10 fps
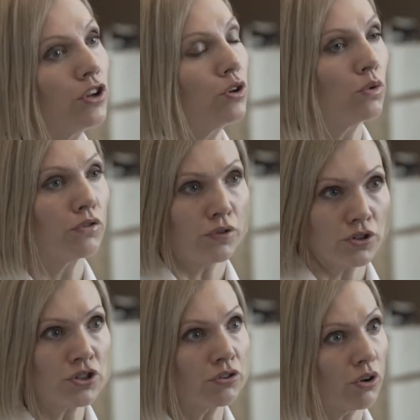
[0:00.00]
you will for
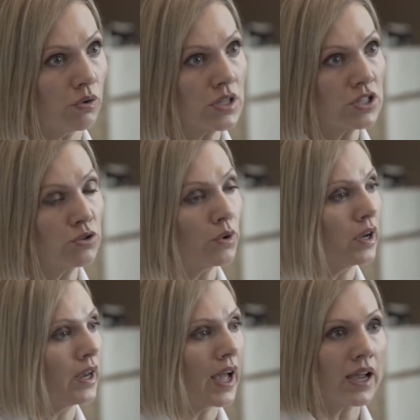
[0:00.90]
sure notice you are
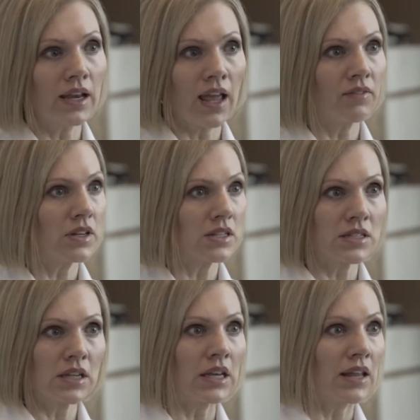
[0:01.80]
not going to have any
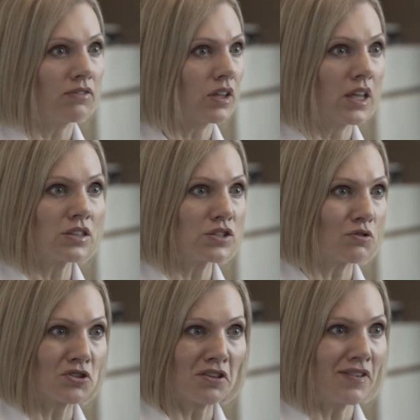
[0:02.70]
significant
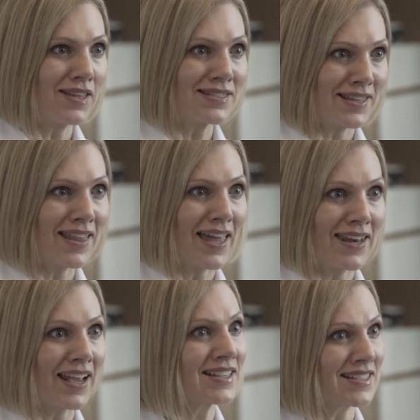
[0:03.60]
social events in that
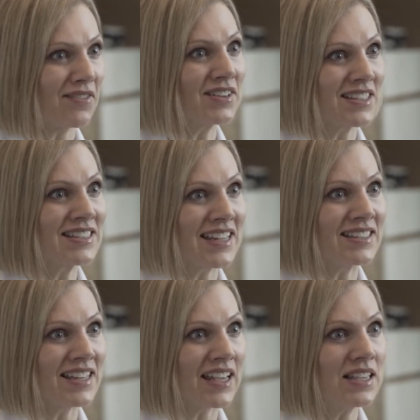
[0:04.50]
next seven to
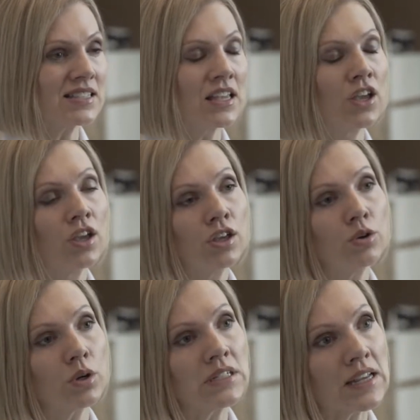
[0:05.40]
ten days.
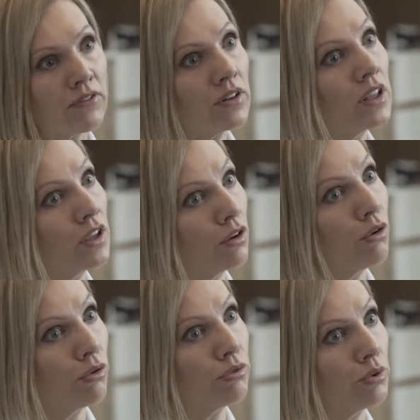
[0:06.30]
You are definitely going to
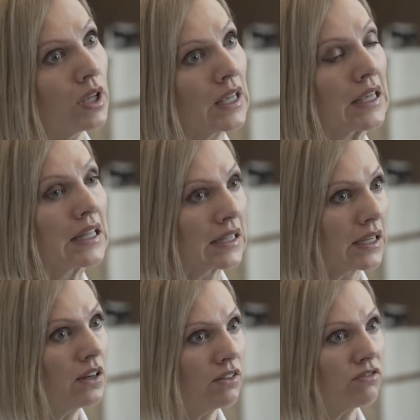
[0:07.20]
go through a
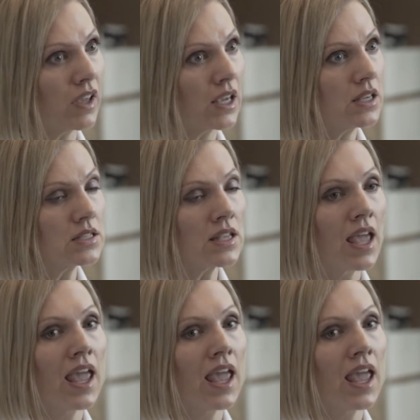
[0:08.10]
healing phase,